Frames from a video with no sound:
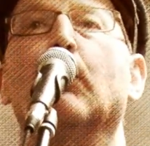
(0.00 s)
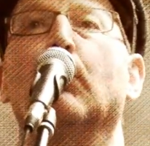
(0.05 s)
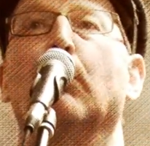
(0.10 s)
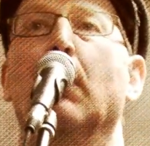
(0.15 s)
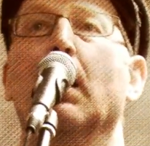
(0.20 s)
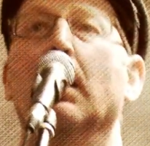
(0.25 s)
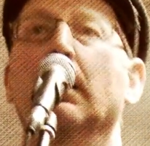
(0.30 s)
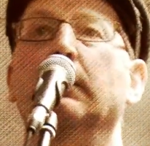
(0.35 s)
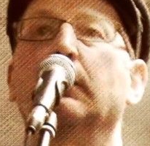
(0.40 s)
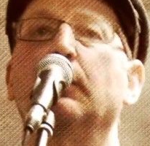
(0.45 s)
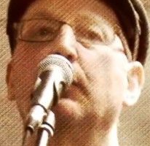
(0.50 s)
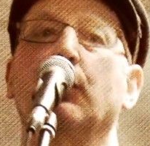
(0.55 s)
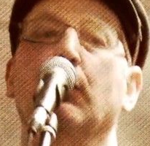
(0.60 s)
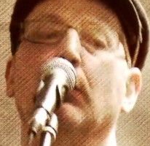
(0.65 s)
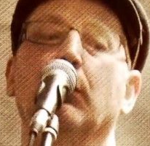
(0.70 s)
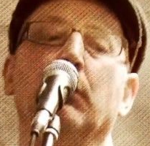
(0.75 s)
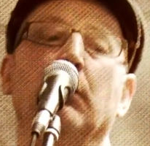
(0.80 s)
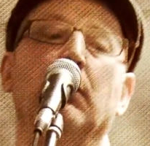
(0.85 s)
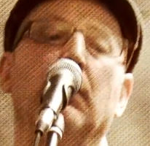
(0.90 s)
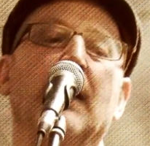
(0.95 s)
But
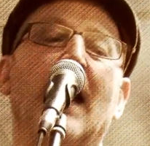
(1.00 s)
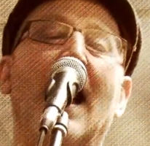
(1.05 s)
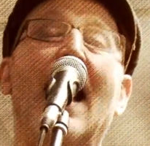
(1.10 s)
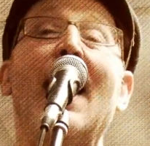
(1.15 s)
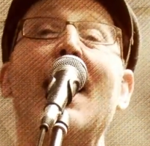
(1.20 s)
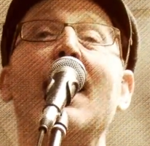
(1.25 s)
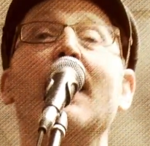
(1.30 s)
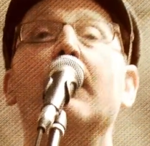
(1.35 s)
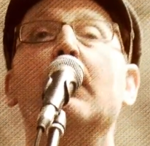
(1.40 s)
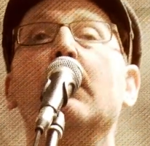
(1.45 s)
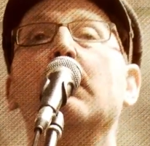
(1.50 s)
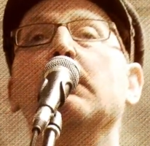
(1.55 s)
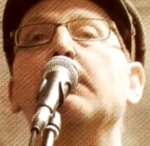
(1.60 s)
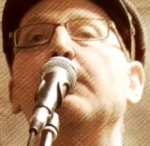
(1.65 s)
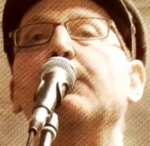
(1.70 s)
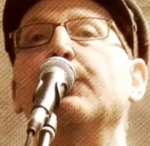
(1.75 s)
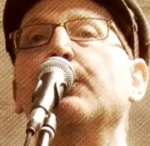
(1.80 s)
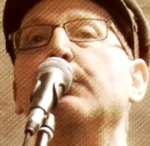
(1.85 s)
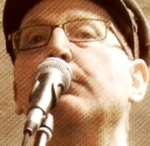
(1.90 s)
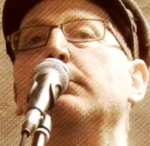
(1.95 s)
you light up
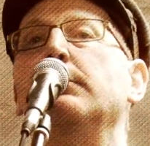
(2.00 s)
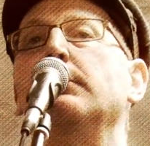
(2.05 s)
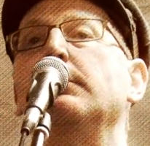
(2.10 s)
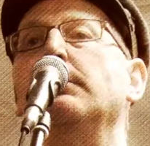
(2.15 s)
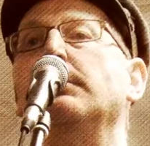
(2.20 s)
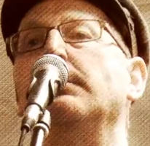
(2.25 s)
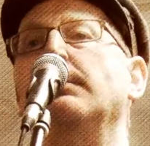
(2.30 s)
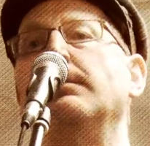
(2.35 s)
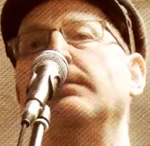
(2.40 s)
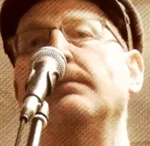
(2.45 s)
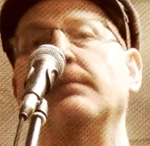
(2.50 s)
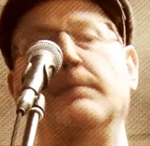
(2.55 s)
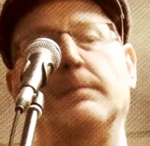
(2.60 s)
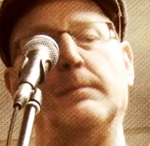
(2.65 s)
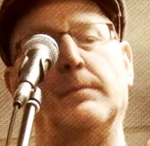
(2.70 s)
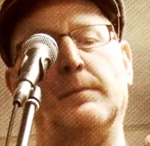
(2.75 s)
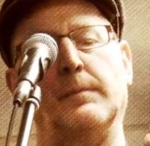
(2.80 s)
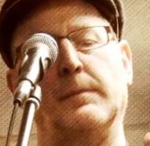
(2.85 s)
the room,